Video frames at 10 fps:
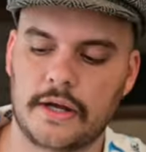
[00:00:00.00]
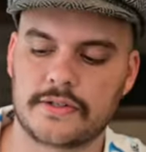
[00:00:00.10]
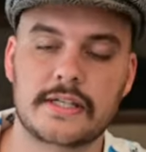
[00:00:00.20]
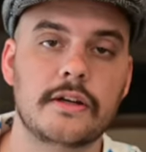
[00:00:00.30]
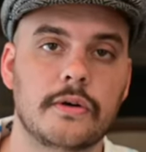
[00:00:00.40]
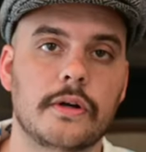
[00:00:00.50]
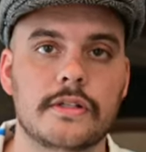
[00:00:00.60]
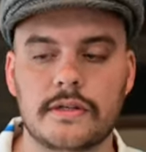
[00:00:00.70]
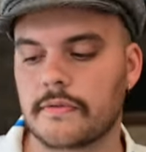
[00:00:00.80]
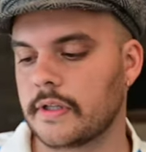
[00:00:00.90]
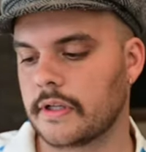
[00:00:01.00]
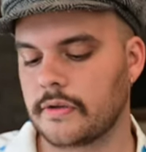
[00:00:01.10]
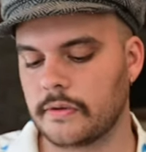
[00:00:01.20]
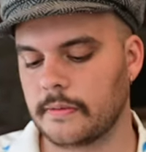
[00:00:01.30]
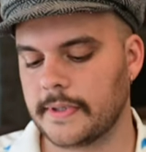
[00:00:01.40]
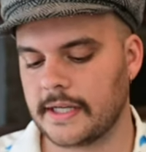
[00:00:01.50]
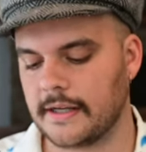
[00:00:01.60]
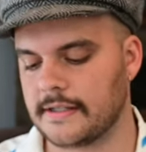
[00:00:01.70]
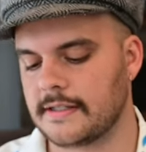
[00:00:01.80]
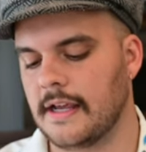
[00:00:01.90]
Now sync cords are really cool
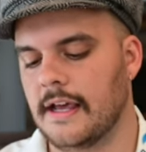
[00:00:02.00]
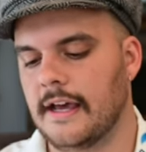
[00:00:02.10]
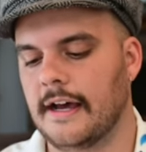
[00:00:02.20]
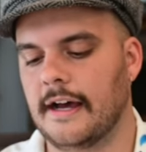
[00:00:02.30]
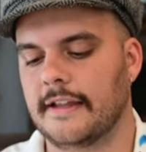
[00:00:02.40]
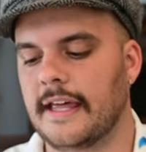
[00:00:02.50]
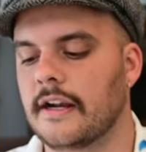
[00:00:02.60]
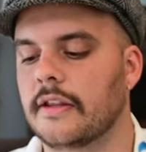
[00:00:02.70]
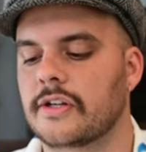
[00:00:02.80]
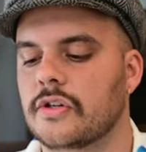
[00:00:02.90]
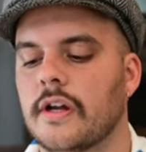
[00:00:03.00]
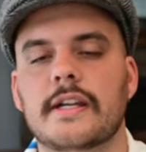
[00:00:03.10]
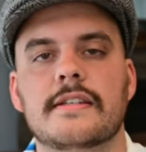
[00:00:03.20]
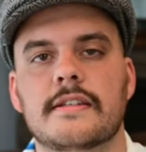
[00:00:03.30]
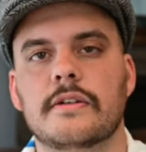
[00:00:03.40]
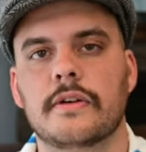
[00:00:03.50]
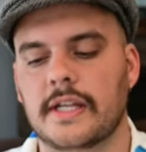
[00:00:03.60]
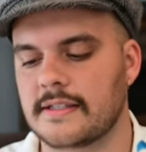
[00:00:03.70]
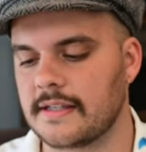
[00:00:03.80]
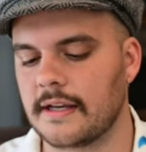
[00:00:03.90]
because uh, that electronic signal
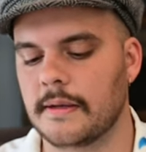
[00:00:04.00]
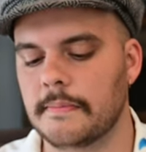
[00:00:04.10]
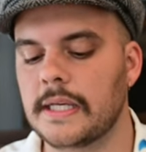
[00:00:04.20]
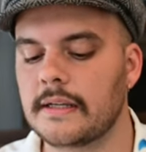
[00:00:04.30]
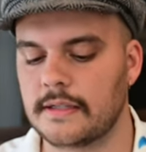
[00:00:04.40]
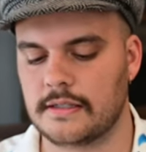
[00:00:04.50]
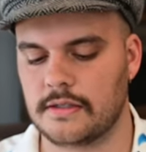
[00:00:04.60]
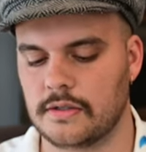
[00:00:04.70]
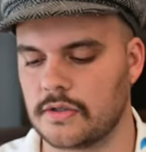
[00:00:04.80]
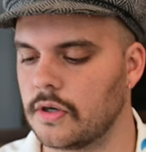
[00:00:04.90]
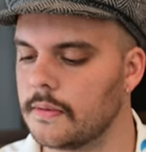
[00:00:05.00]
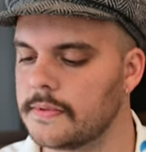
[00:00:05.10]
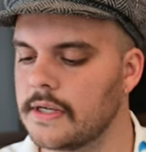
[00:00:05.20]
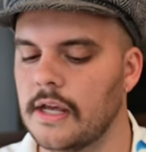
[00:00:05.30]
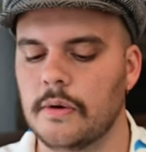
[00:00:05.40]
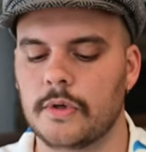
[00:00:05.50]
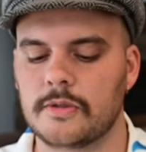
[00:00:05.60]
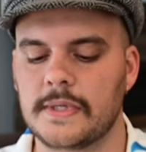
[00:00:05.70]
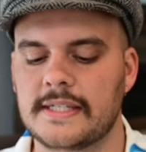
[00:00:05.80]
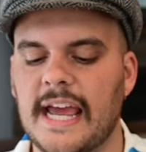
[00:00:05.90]
gets sent immediately to your strobes
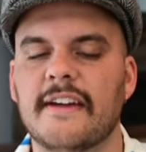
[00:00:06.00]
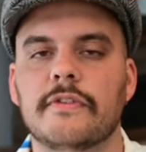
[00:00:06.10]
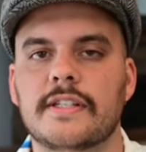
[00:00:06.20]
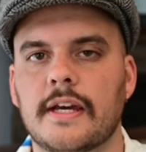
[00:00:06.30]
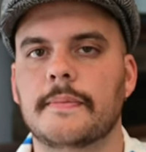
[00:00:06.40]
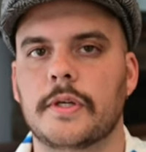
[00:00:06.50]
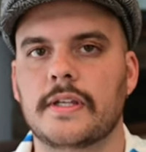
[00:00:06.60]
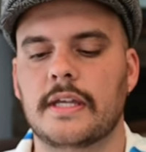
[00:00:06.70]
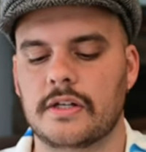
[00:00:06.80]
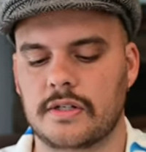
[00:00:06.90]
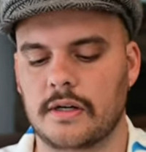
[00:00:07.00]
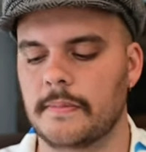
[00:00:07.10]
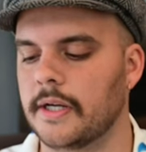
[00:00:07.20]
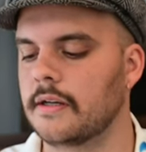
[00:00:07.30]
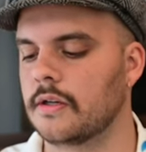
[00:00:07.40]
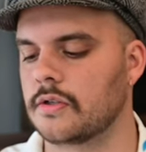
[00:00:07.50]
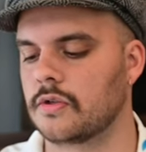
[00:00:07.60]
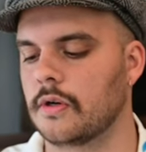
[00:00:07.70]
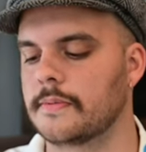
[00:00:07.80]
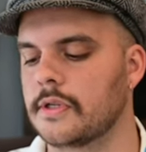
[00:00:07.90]
which means every time you hit that shutter button, your
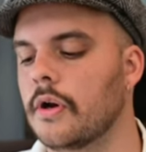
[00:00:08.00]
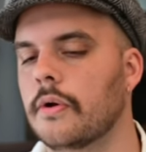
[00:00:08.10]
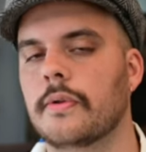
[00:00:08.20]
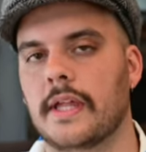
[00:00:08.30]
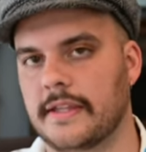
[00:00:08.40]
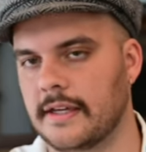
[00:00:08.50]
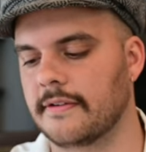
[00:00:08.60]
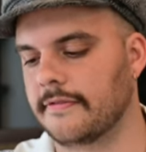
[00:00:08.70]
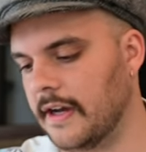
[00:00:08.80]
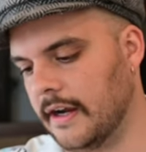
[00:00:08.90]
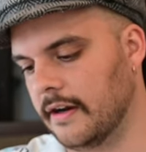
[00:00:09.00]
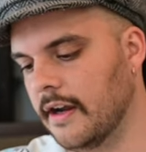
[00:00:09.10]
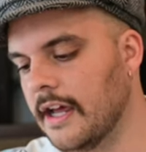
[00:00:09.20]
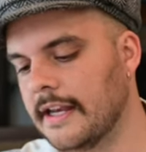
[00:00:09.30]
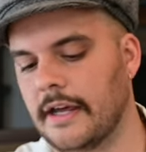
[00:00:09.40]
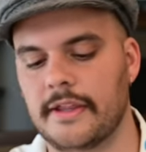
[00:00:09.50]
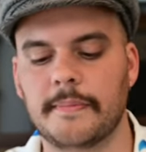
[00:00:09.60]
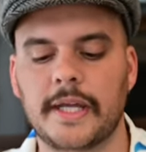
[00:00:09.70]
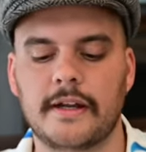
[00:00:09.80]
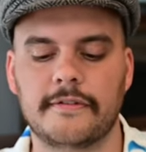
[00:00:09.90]
strobes know that they can fire. Now they
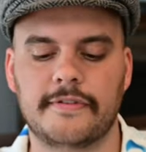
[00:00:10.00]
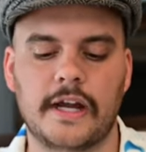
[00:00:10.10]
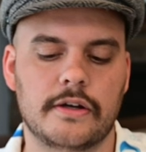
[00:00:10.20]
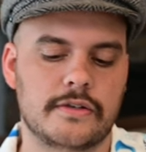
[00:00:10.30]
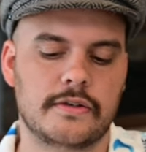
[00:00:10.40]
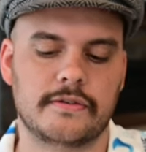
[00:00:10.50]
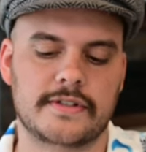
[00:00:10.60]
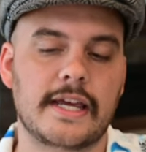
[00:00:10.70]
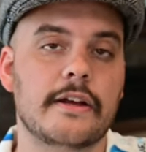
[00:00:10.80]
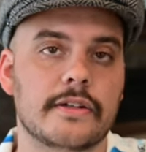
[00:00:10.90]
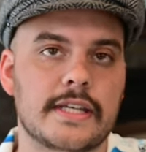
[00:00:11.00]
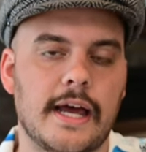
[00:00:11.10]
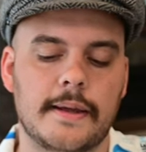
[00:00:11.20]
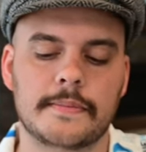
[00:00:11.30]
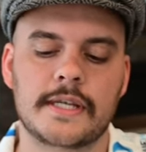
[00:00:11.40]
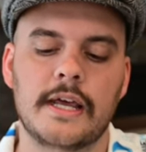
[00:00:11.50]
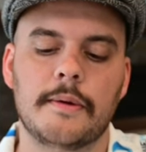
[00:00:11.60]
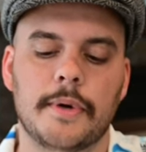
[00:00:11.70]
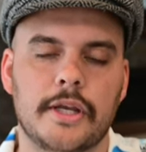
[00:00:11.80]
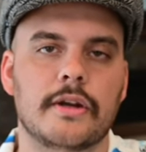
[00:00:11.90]
might not fire due to recycle times,
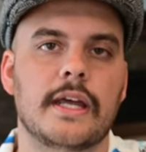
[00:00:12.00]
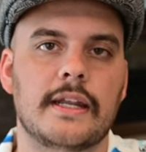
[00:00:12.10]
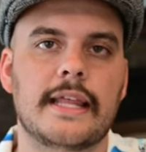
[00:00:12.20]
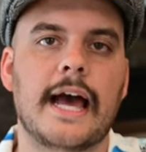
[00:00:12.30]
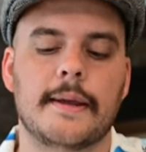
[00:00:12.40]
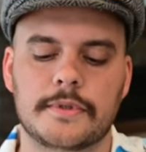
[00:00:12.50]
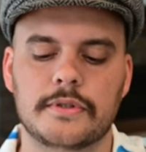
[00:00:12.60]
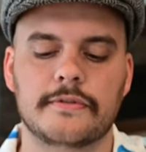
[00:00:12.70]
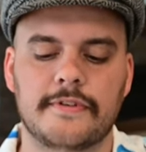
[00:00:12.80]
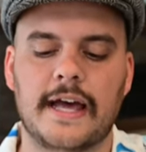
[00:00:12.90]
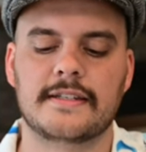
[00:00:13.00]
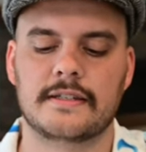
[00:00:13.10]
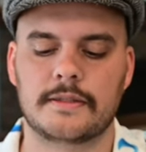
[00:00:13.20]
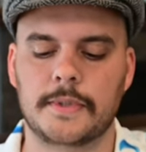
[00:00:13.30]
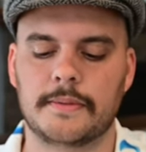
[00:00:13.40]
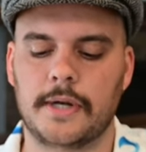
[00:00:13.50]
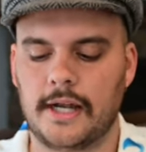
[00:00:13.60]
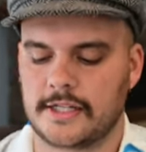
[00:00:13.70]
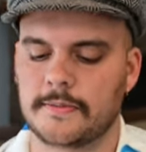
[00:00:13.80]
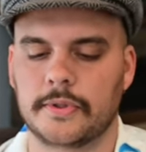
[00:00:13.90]
but you're getting the absolute fastest speed
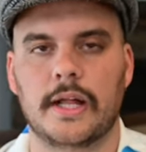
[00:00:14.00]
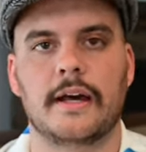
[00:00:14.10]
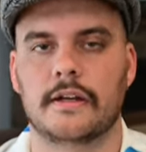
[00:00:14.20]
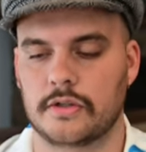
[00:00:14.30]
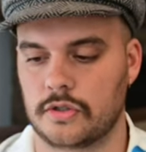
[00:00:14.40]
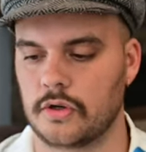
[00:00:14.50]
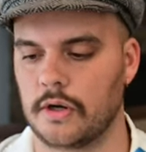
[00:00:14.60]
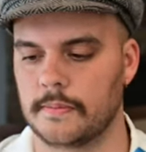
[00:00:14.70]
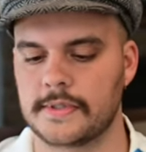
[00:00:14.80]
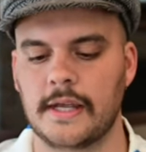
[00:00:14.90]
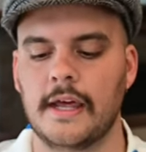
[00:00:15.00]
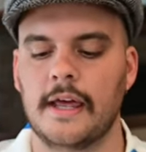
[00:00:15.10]
possible out of your strobes.